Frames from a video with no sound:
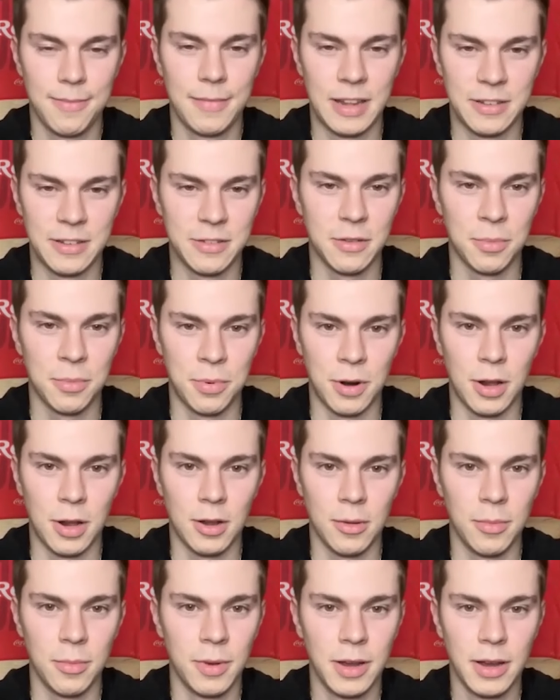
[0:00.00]

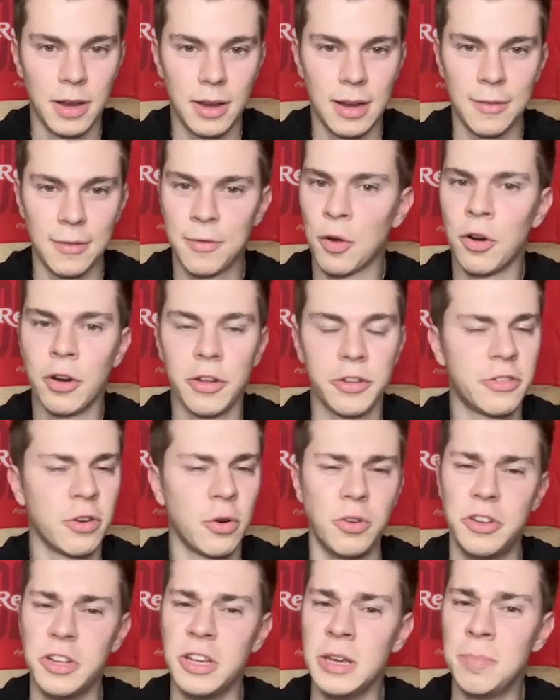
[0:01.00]
obviously, and Florida's then,
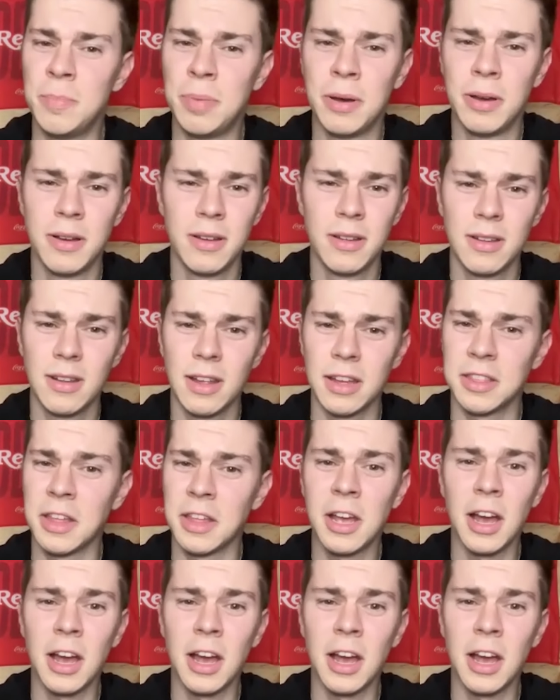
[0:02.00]
so deep. Like they